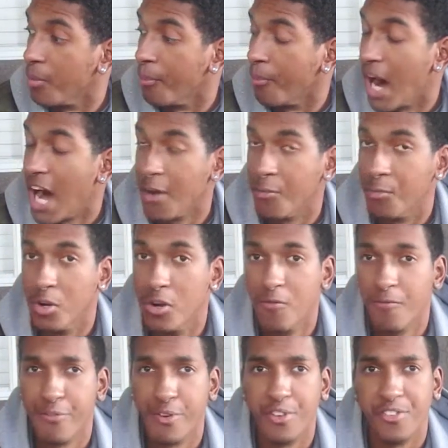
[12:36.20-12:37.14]
my
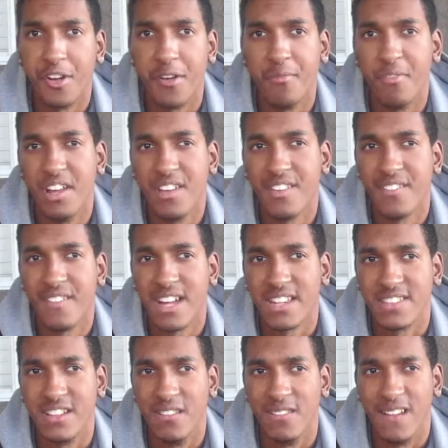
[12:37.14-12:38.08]
room for some reason,
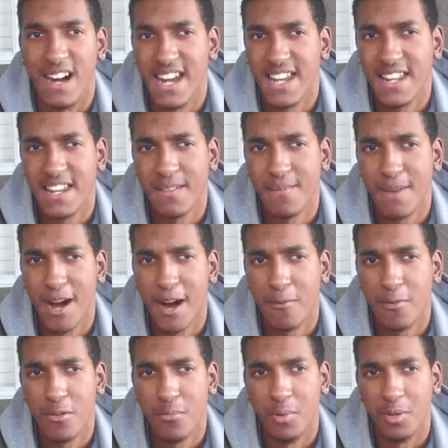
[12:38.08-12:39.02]
like the lighting in my
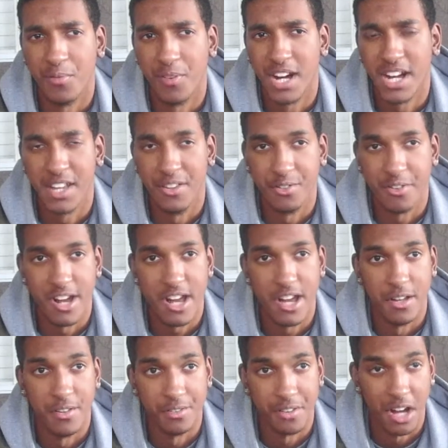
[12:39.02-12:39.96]
room is fucking
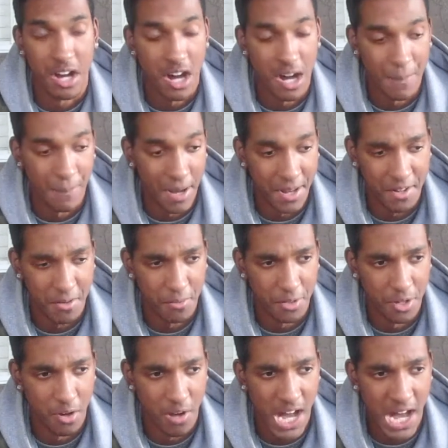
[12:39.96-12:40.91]
trash. Um, I don't
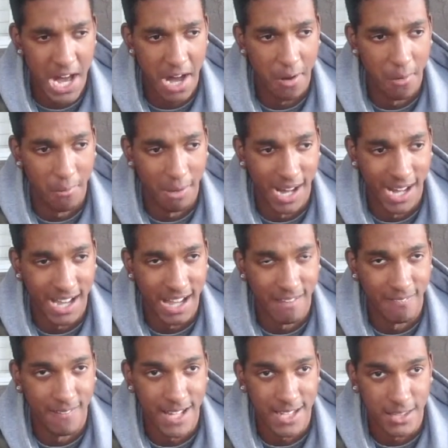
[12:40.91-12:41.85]
know how. I
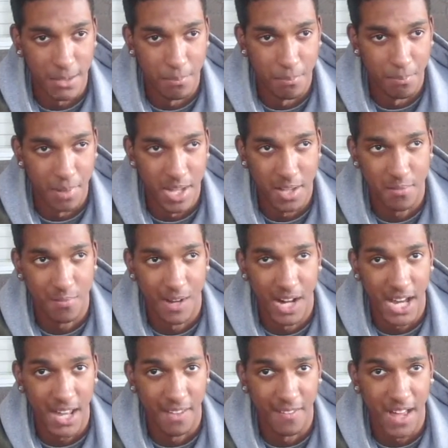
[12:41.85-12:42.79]
got like the best
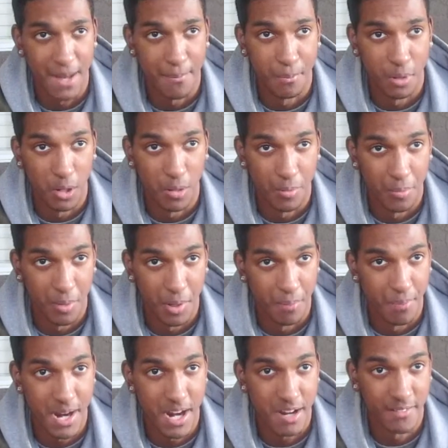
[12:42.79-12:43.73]
fucking light bulbs, but
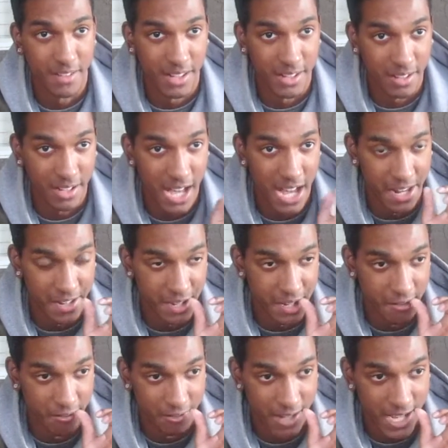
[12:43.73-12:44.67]
apparently the
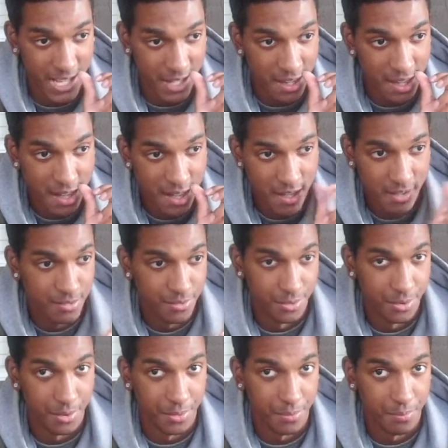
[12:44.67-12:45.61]
goddamn light
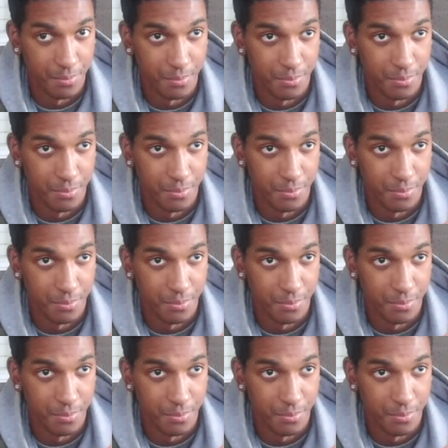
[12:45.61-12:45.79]
just,